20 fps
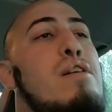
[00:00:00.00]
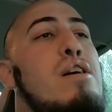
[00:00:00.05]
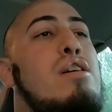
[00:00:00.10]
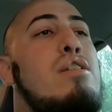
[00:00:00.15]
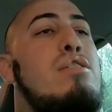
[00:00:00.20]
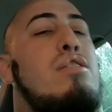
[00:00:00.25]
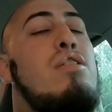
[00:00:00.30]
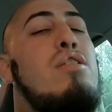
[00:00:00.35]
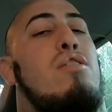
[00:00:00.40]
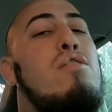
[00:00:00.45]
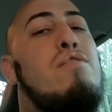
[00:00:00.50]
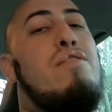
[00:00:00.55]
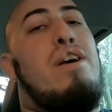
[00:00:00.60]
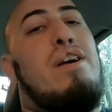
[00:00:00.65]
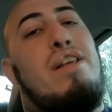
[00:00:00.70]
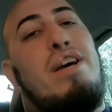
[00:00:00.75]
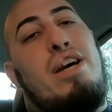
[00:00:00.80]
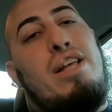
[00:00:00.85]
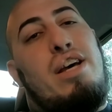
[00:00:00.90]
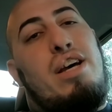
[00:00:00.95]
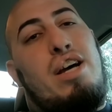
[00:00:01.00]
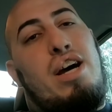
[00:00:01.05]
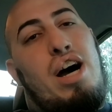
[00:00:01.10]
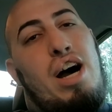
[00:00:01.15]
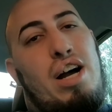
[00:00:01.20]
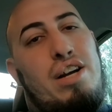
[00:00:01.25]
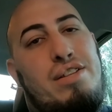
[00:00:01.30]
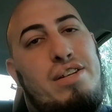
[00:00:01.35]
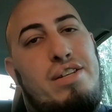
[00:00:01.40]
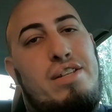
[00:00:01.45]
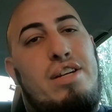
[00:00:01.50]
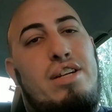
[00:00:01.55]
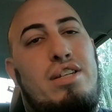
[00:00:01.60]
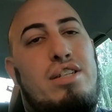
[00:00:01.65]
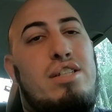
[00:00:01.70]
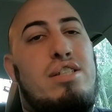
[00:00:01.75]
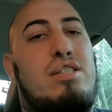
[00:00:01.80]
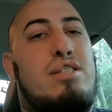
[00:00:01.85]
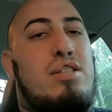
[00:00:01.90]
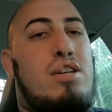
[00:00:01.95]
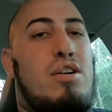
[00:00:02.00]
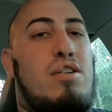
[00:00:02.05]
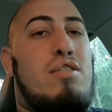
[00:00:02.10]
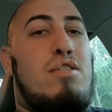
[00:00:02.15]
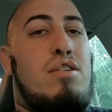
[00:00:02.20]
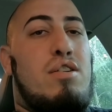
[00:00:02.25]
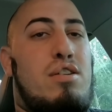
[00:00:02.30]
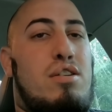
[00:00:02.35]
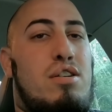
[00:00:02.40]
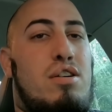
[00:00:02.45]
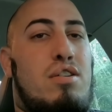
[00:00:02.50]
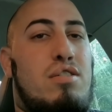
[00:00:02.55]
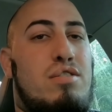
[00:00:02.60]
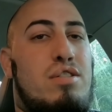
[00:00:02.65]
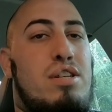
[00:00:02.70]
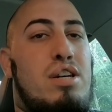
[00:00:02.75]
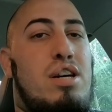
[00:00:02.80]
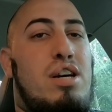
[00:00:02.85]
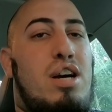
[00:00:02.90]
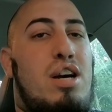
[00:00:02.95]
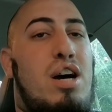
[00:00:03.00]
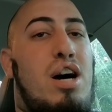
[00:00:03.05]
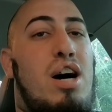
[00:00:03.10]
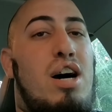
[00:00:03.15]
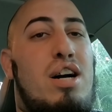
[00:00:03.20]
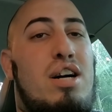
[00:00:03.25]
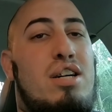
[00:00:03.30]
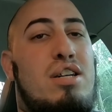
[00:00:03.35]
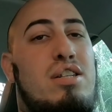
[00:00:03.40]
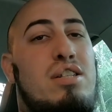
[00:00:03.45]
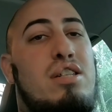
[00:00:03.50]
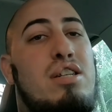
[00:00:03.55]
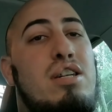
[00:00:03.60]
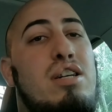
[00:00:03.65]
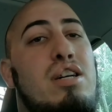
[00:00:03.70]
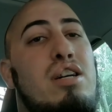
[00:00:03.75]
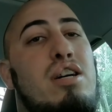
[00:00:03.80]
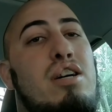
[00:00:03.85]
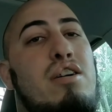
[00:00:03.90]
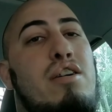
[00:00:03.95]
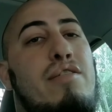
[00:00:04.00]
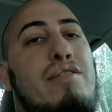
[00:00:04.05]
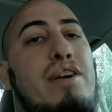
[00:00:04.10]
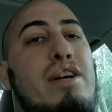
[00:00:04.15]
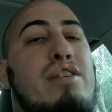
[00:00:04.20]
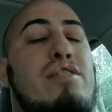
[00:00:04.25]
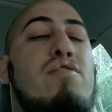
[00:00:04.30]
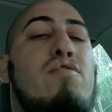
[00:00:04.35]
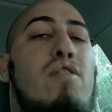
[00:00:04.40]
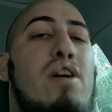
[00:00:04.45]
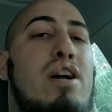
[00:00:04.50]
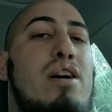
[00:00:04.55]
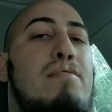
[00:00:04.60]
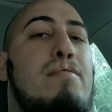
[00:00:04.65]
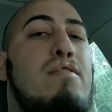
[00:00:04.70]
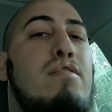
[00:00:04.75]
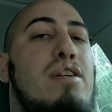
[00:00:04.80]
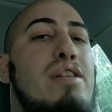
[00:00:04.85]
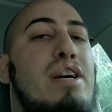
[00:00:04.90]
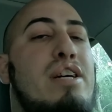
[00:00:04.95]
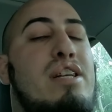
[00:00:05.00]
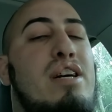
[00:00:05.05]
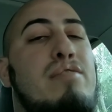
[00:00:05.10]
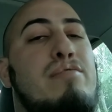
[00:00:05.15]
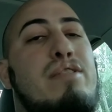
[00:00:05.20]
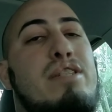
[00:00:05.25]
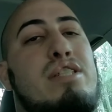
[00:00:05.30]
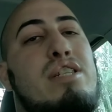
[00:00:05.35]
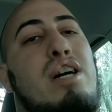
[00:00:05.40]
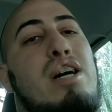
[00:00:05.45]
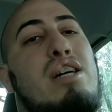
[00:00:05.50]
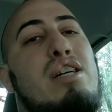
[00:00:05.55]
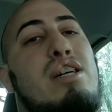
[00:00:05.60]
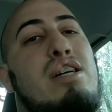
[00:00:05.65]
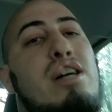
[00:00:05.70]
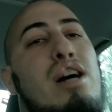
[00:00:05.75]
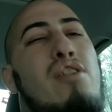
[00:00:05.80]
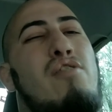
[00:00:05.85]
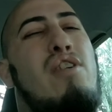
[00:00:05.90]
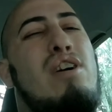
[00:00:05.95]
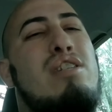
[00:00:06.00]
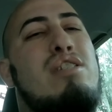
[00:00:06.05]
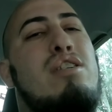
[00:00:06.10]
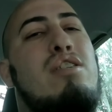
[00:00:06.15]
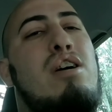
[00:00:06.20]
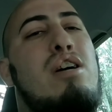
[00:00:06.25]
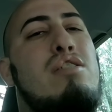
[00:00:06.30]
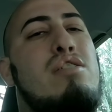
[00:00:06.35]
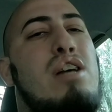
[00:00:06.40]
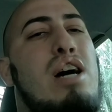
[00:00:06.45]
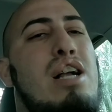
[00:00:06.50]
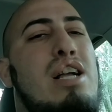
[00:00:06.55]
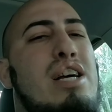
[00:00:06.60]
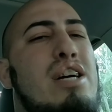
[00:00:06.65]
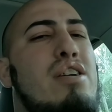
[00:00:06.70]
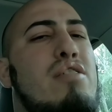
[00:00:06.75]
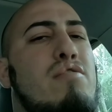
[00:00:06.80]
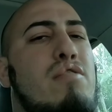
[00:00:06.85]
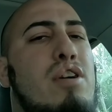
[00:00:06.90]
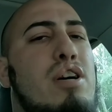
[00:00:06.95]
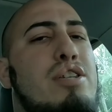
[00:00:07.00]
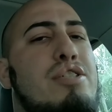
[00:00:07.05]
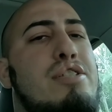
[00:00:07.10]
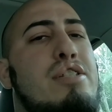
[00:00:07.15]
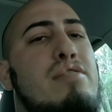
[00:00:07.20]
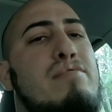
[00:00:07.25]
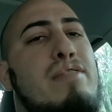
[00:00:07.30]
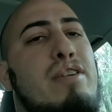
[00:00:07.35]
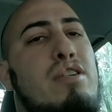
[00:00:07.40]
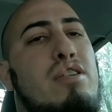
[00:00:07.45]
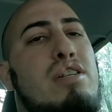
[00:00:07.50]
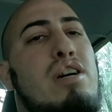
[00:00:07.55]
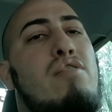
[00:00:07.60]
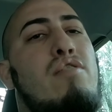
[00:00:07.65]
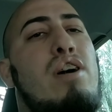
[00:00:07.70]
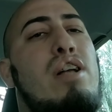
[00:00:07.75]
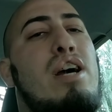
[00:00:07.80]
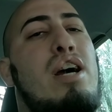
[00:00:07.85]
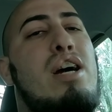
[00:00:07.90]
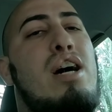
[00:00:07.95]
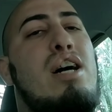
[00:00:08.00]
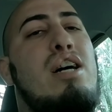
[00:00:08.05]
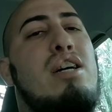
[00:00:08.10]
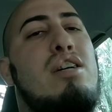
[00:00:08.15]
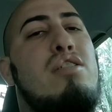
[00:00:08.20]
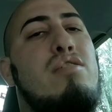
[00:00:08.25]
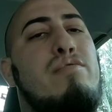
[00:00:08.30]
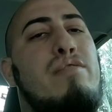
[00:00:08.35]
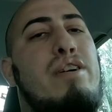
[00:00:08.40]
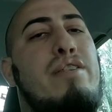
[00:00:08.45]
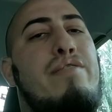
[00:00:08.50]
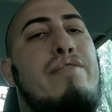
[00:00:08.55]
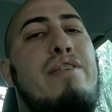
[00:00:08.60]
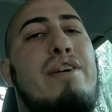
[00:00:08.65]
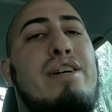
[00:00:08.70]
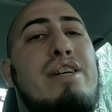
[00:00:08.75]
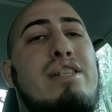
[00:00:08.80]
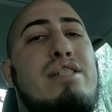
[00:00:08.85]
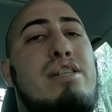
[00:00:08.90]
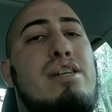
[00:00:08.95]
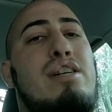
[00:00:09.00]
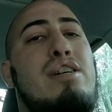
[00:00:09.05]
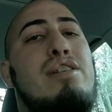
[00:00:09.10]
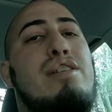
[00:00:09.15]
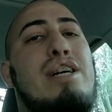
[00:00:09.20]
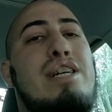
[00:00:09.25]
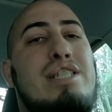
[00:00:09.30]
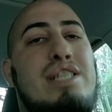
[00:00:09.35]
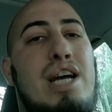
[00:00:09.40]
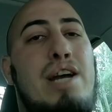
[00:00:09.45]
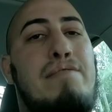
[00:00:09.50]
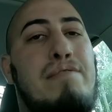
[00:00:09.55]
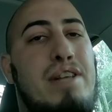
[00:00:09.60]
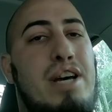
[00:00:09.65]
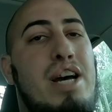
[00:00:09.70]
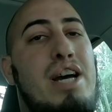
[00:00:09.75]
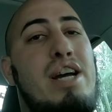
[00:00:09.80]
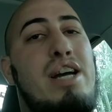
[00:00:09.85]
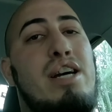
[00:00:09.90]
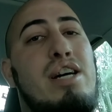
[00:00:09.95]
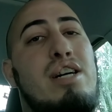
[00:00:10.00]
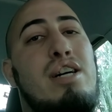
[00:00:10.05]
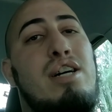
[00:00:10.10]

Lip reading: So the day that I did the install on the car of the new water pump and the thermostat, I was on a little rush because I wanted the car to be finished the same day.